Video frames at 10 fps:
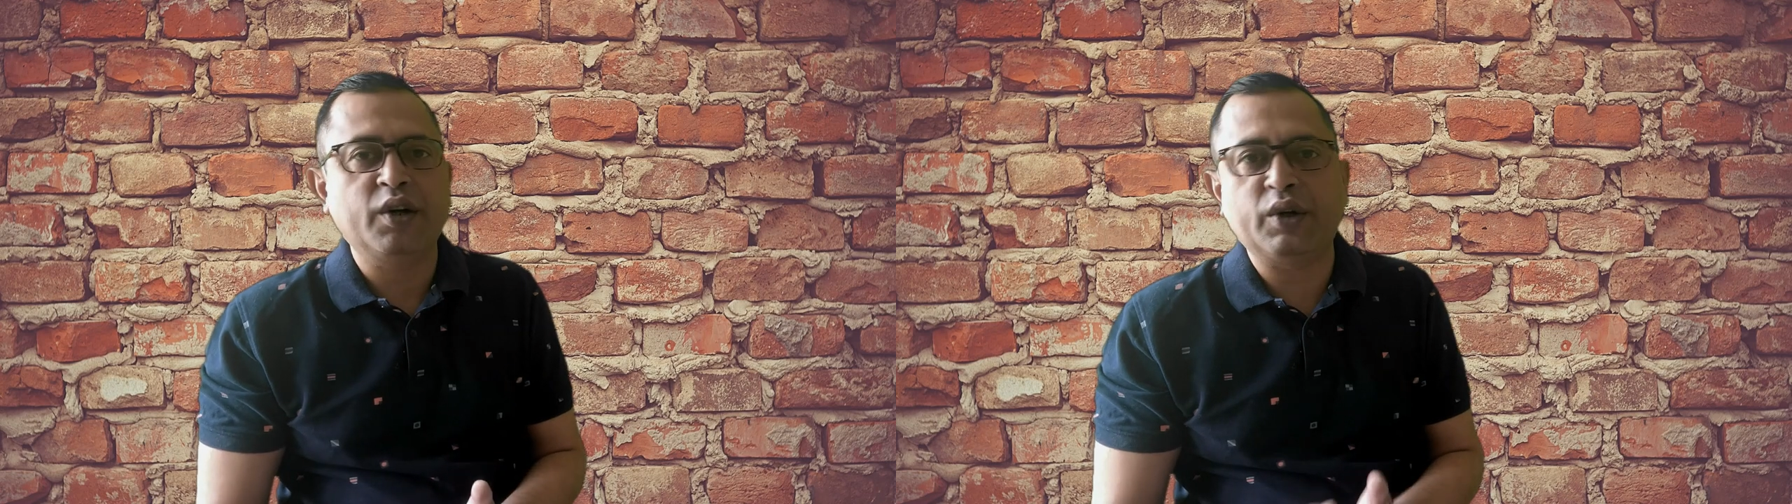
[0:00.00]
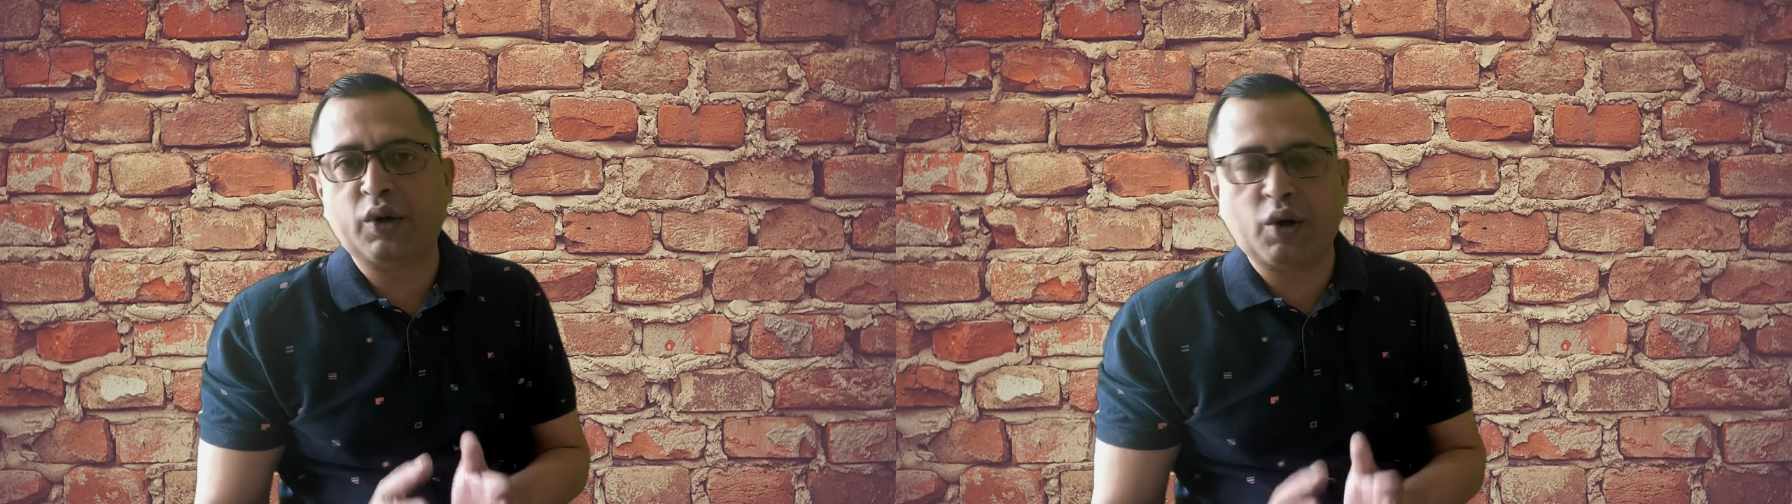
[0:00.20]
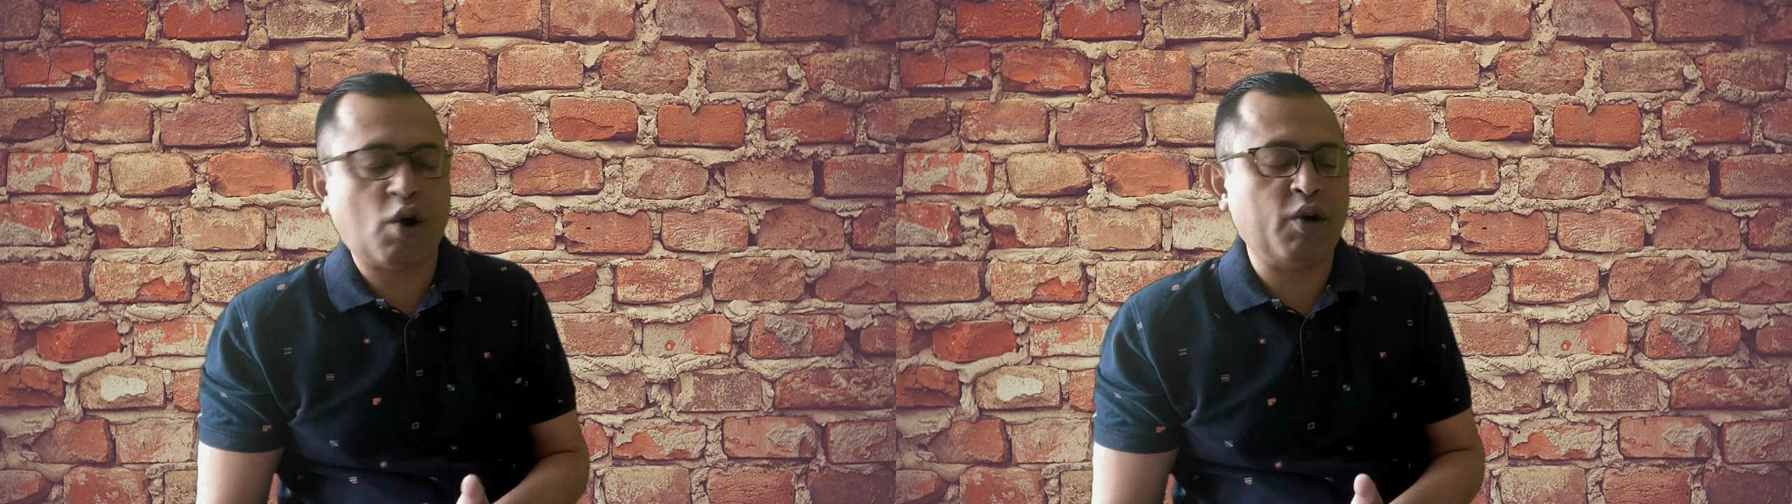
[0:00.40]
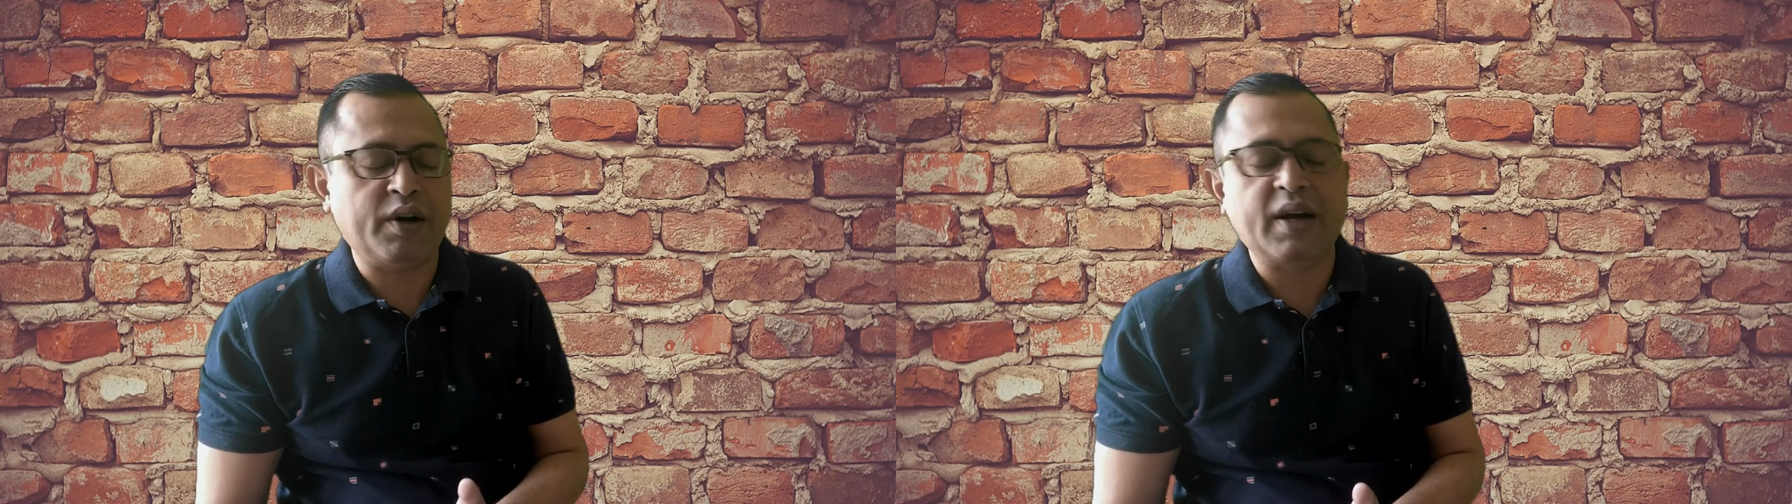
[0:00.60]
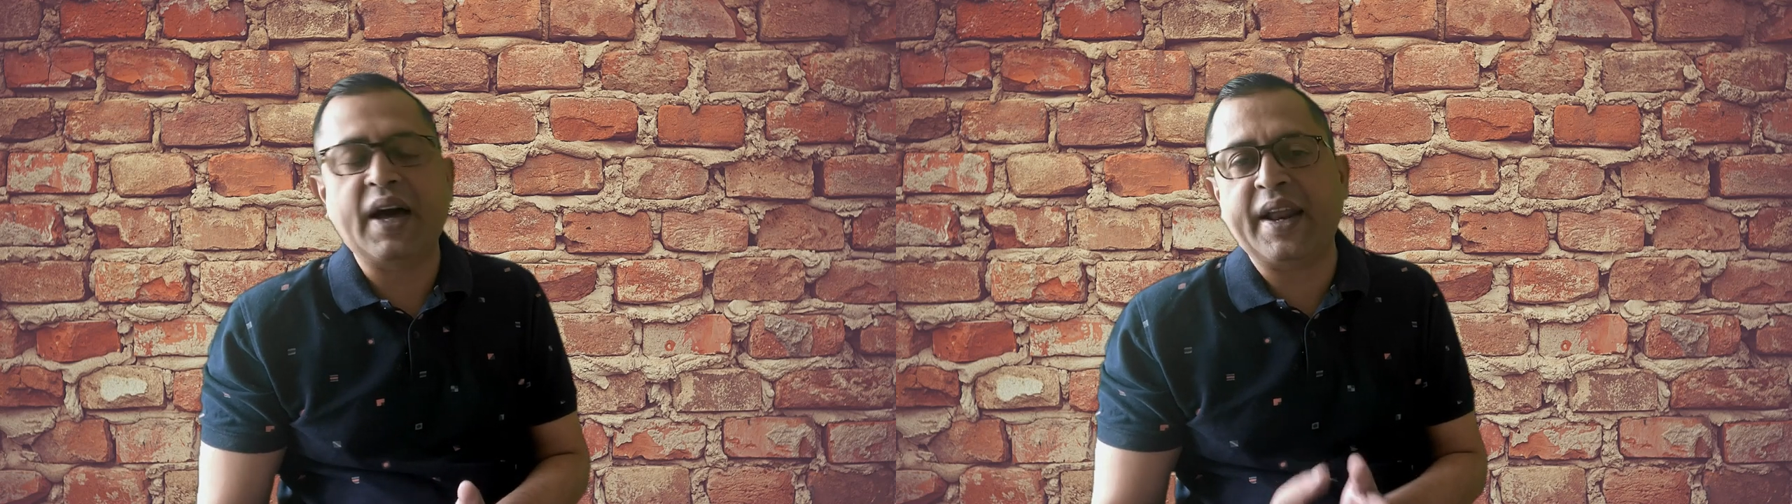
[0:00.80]
to clone
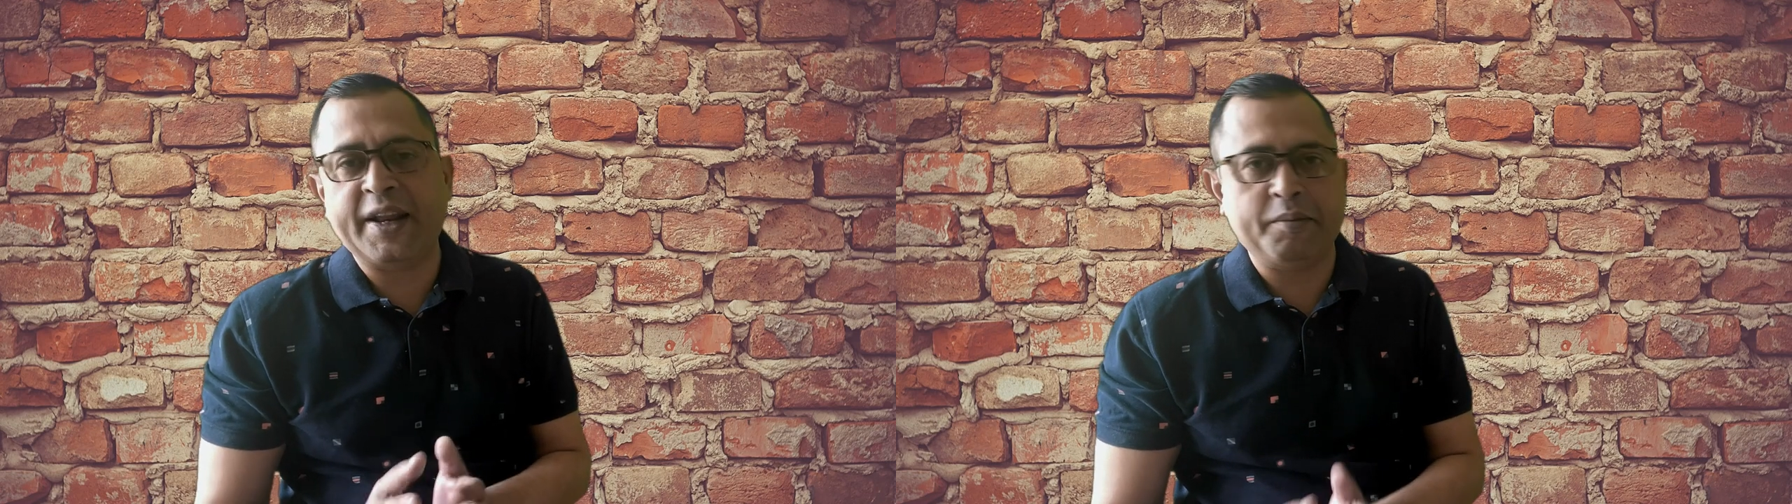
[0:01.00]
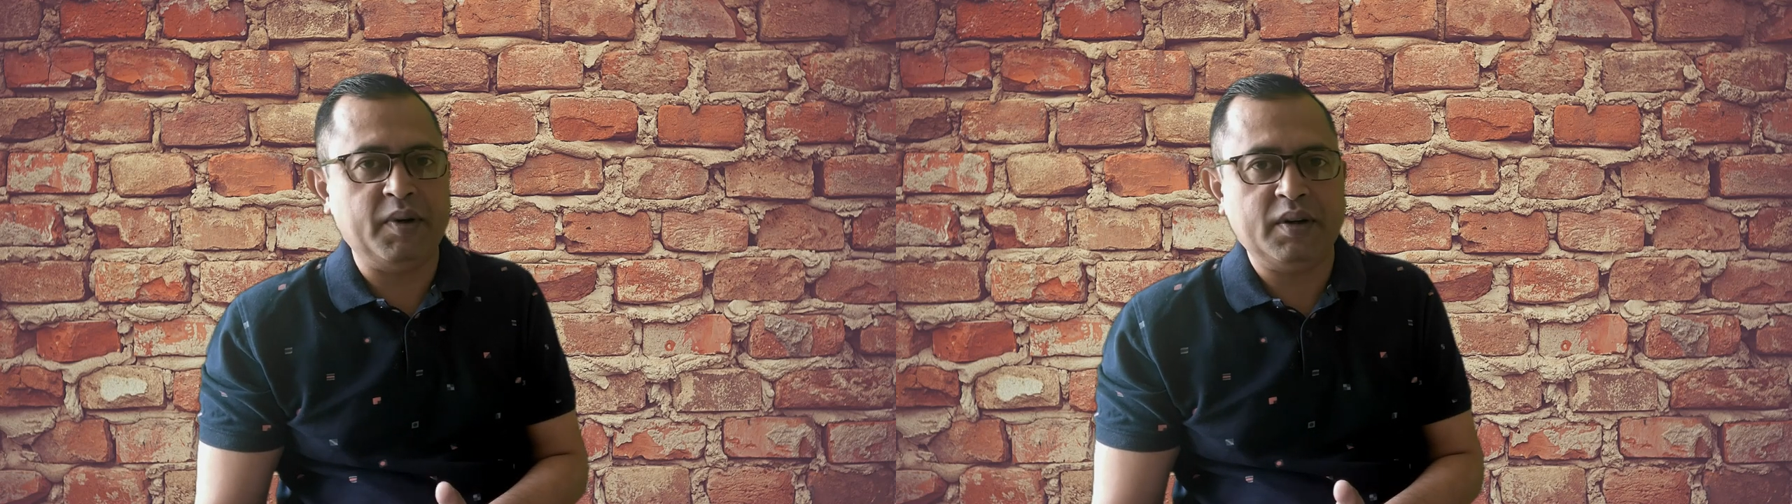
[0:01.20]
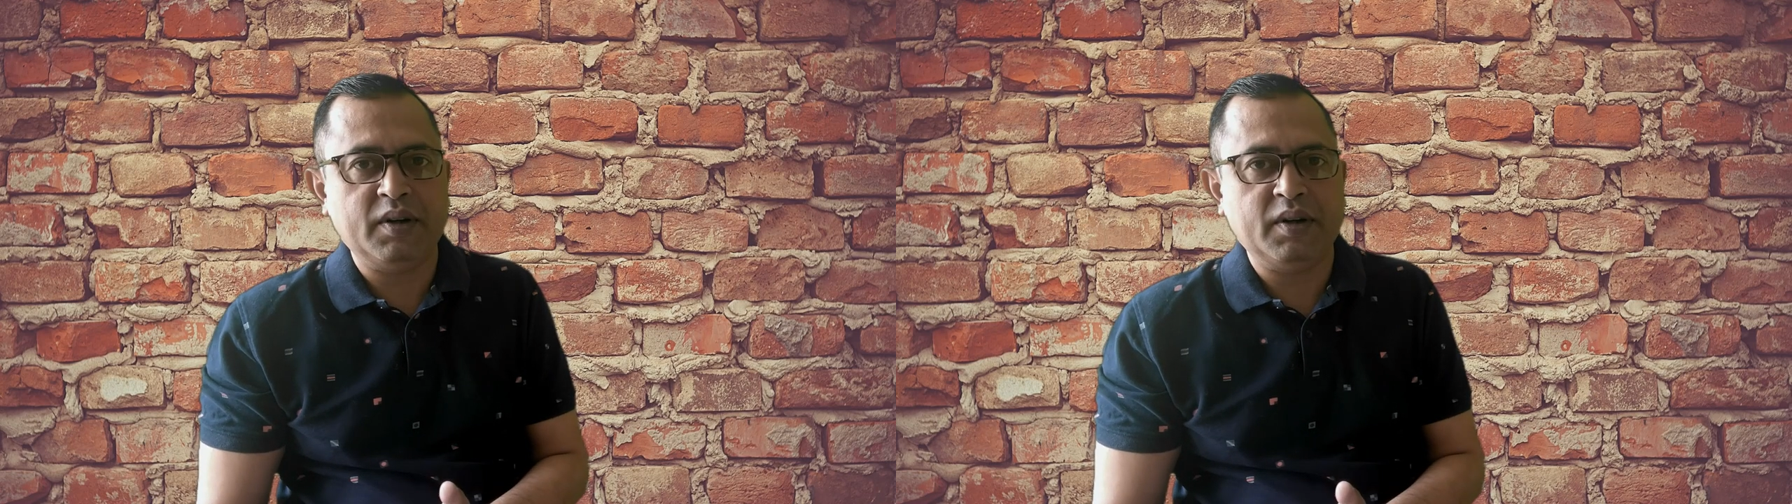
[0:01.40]
an animal.